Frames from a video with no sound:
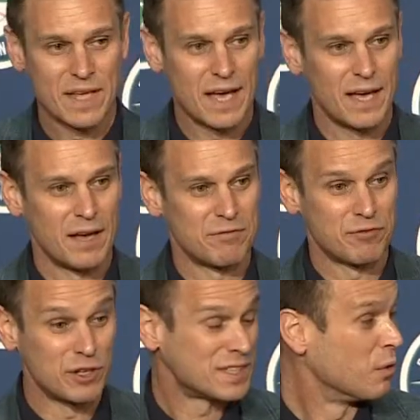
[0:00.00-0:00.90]
Uh,
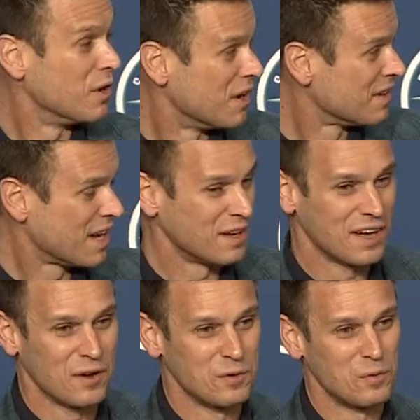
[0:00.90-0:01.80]
first, I will. I'll,
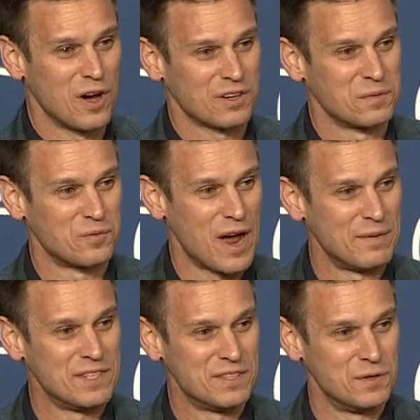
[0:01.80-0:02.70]
I'll, welcome
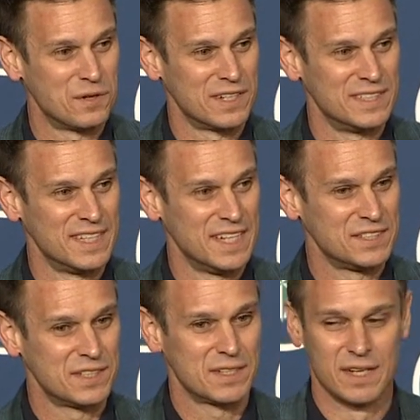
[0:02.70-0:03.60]
Robbie to the
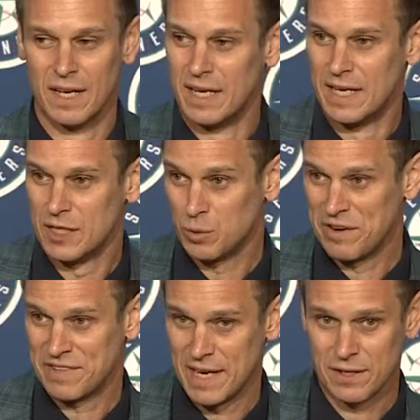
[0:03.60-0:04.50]
organization, his
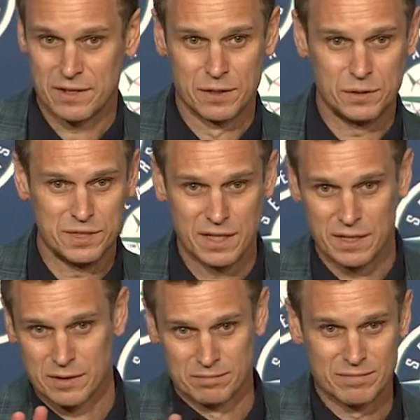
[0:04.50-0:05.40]
wife Taylor, who's
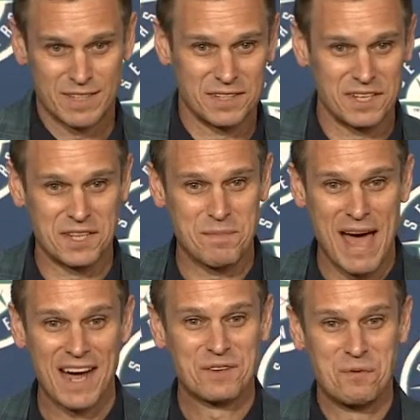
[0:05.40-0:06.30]
here in, in the
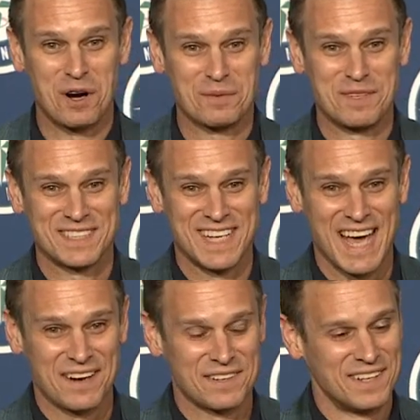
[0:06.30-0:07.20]
back. Welcome to
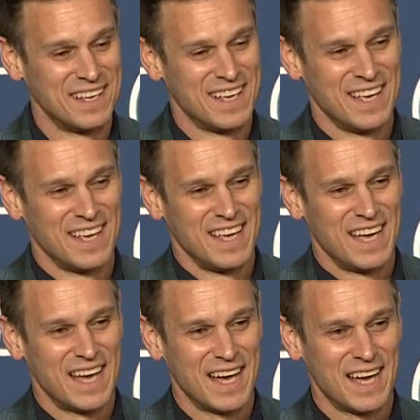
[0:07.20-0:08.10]
Seattle.
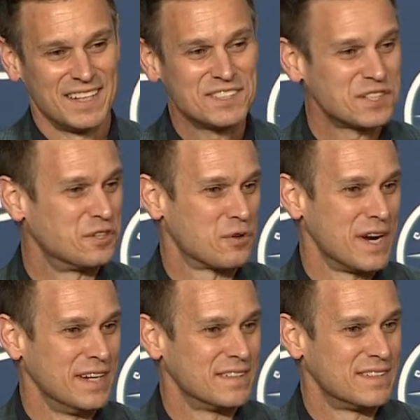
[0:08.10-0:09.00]
Uh, this is a
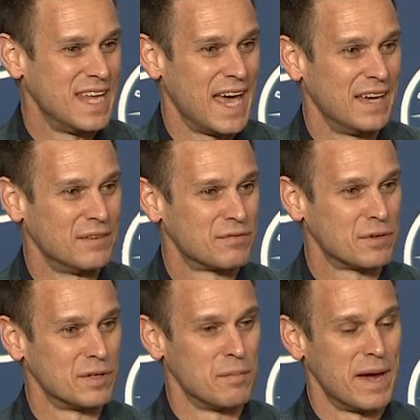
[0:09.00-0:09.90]
great day
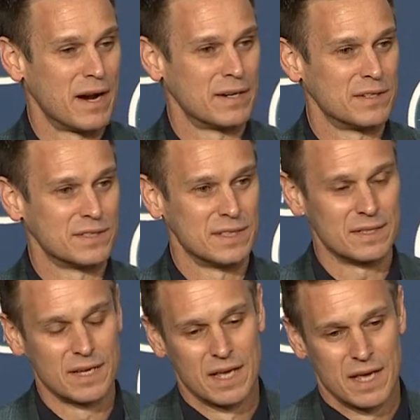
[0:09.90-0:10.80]
for the Mariners, and